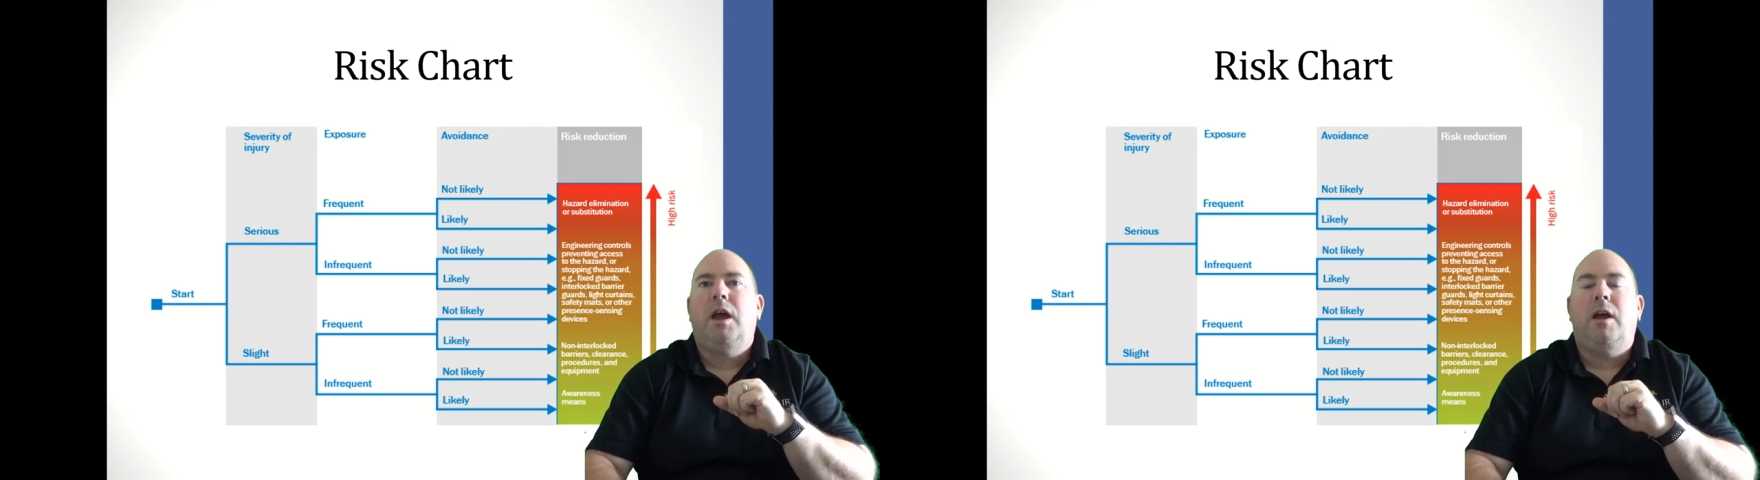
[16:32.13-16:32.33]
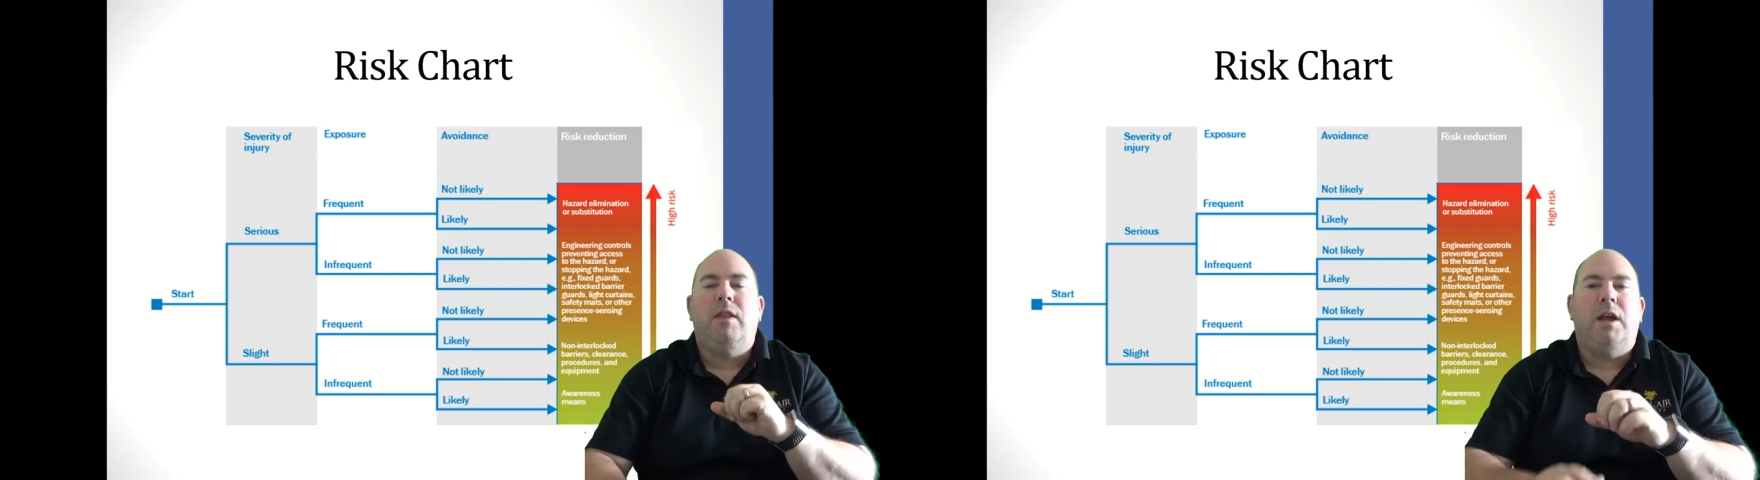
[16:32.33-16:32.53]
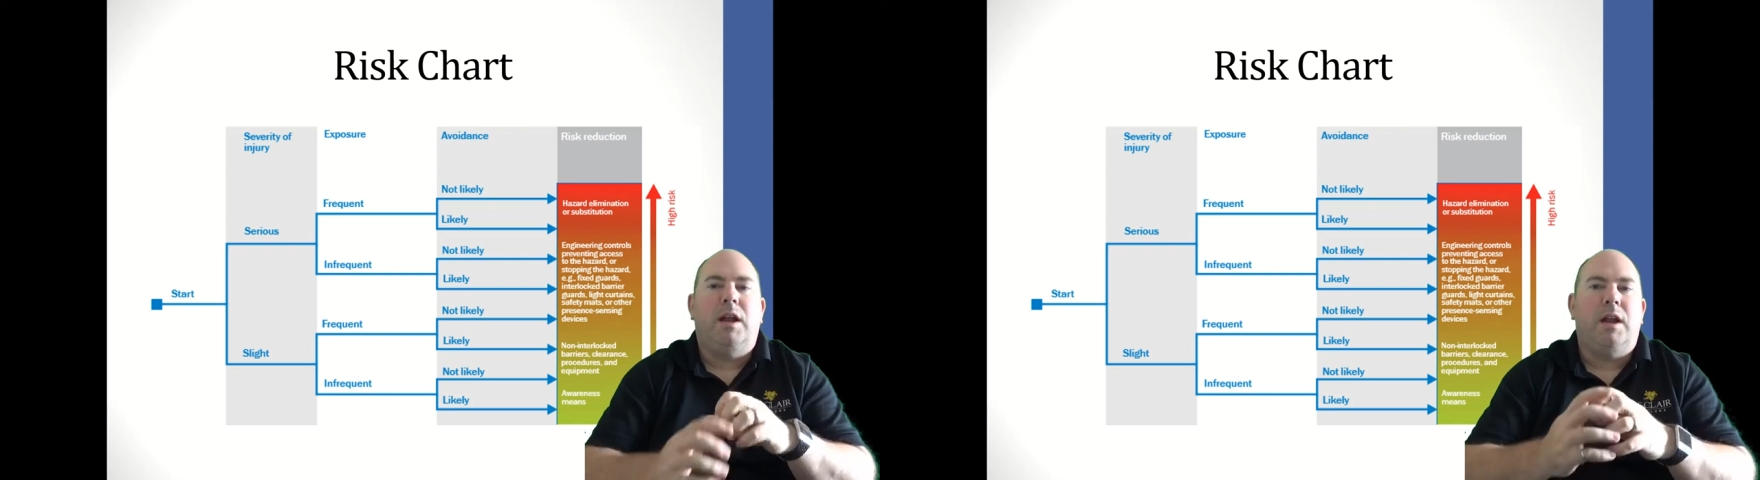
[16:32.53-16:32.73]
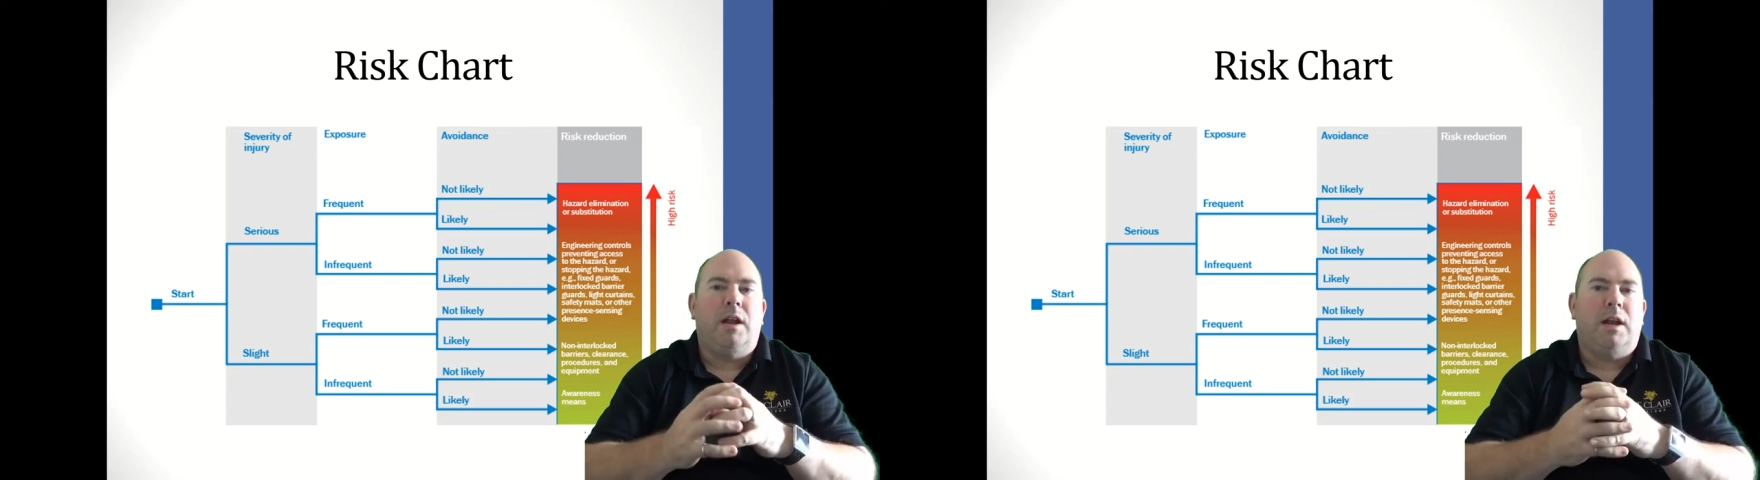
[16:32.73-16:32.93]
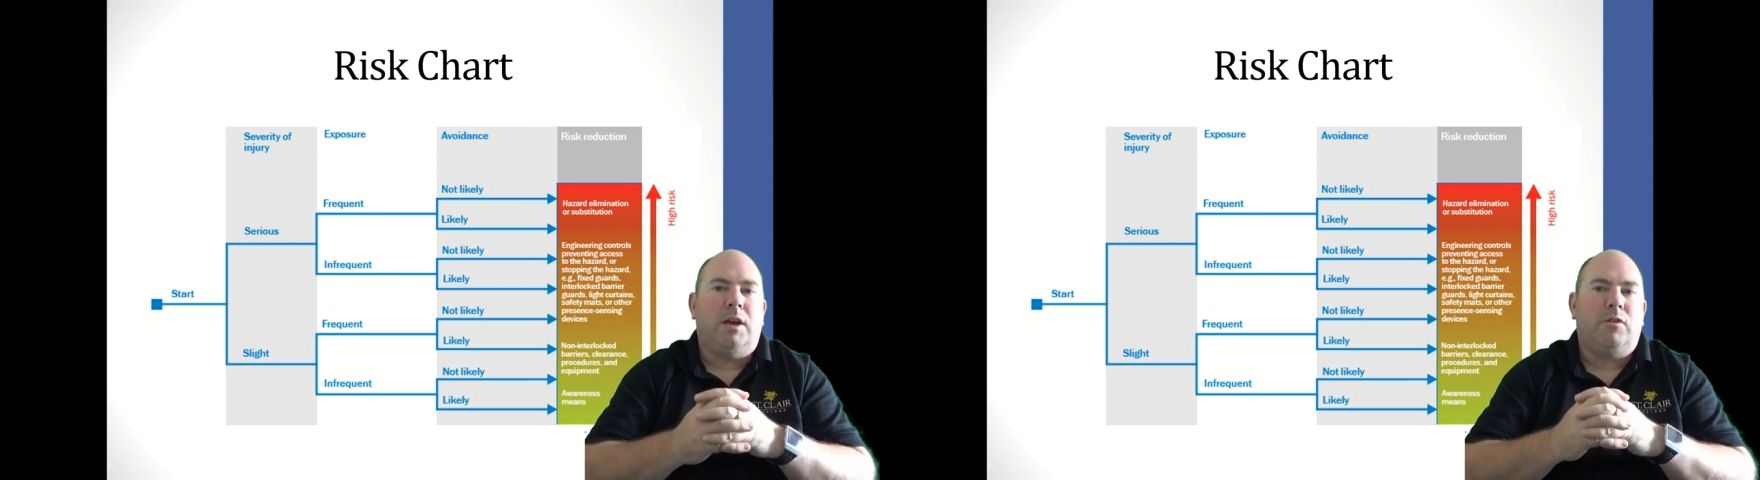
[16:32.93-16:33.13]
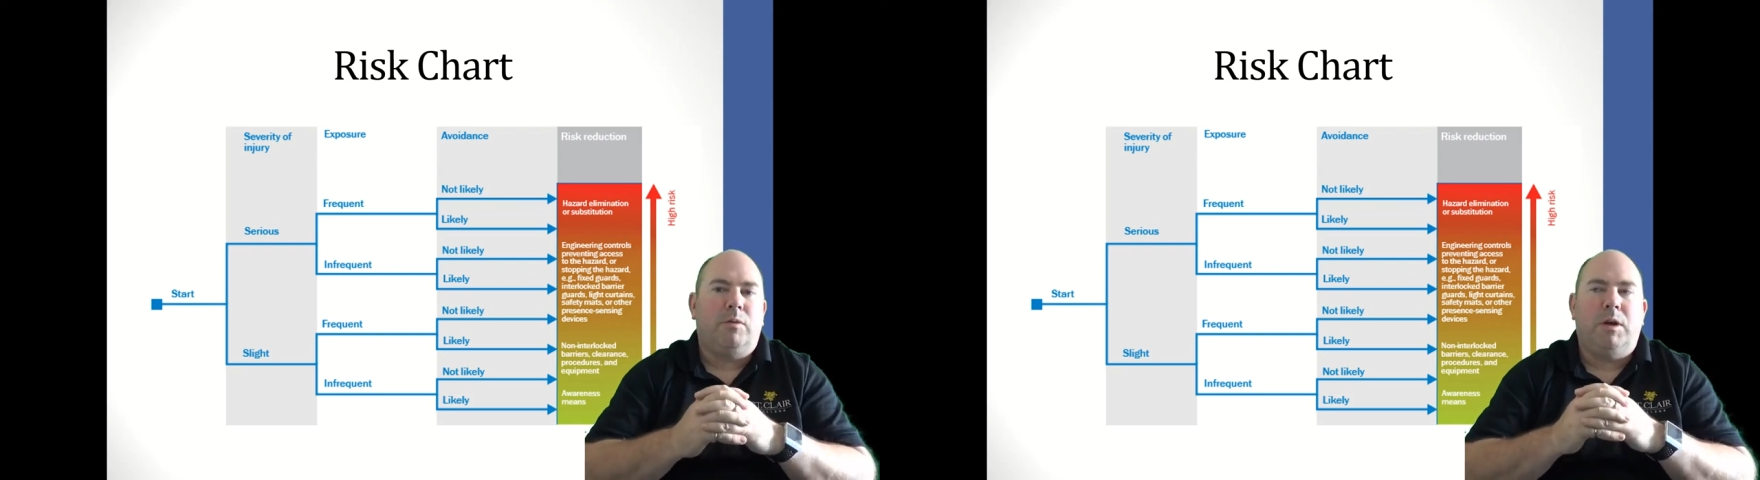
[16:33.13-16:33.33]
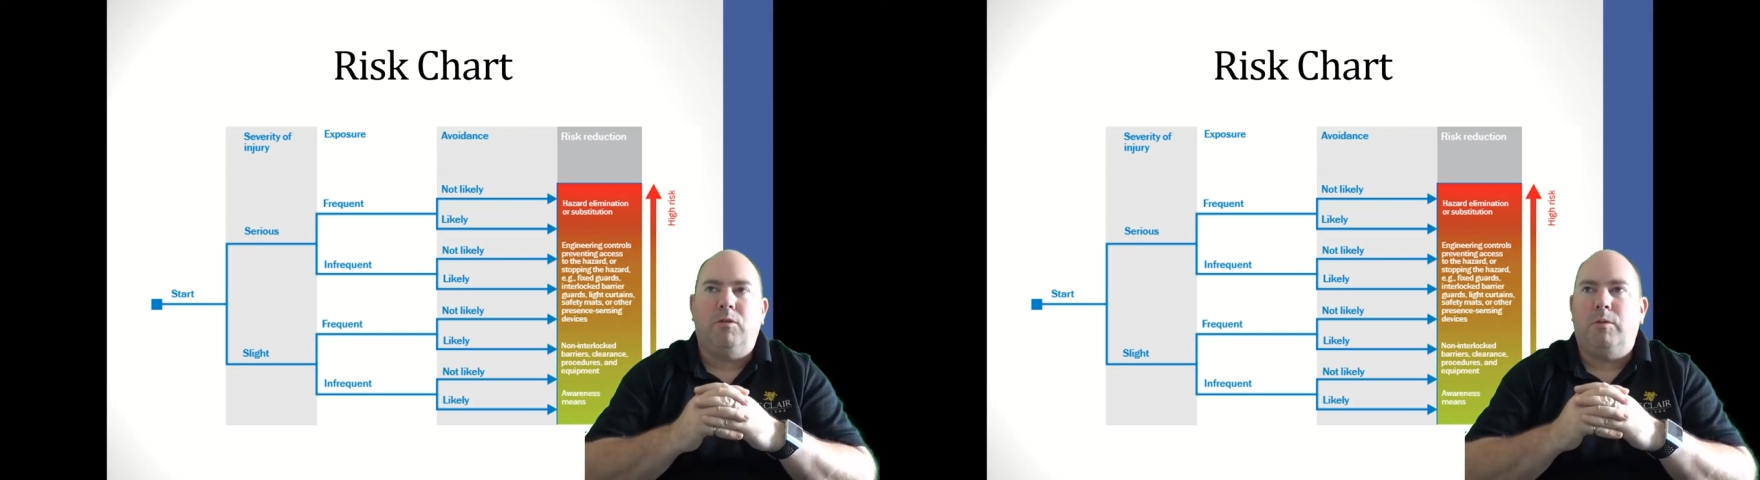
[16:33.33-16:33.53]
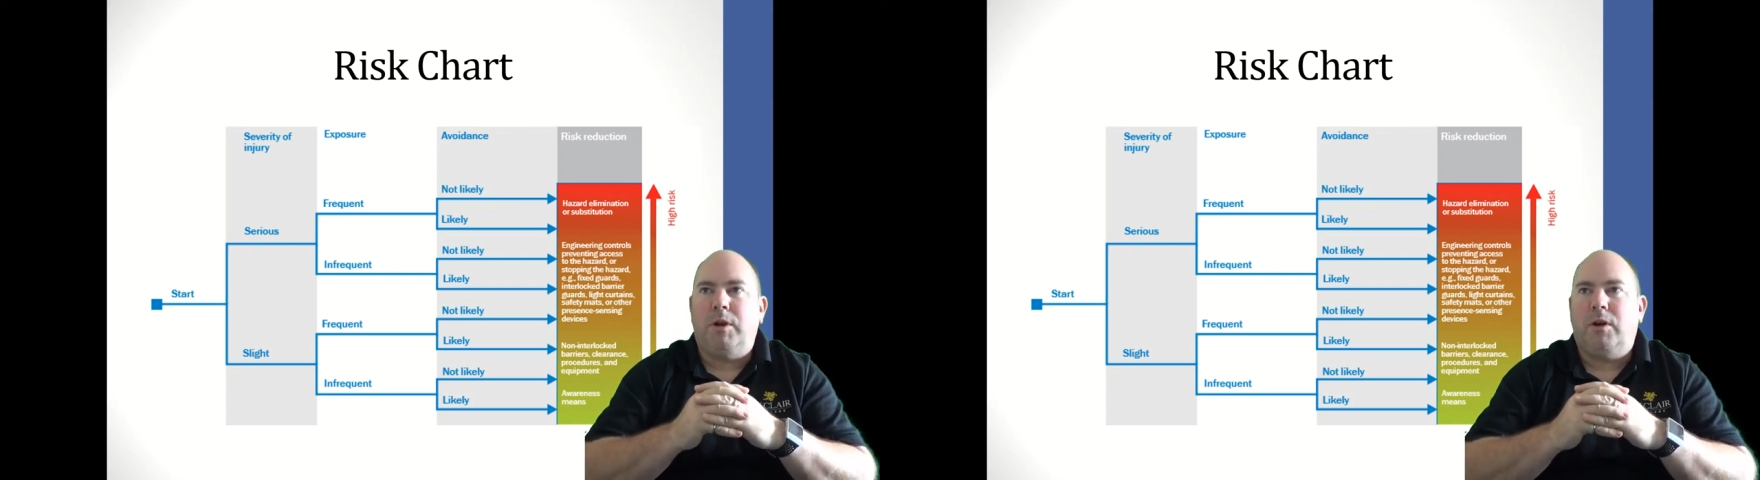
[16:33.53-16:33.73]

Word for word: And then next week we'll be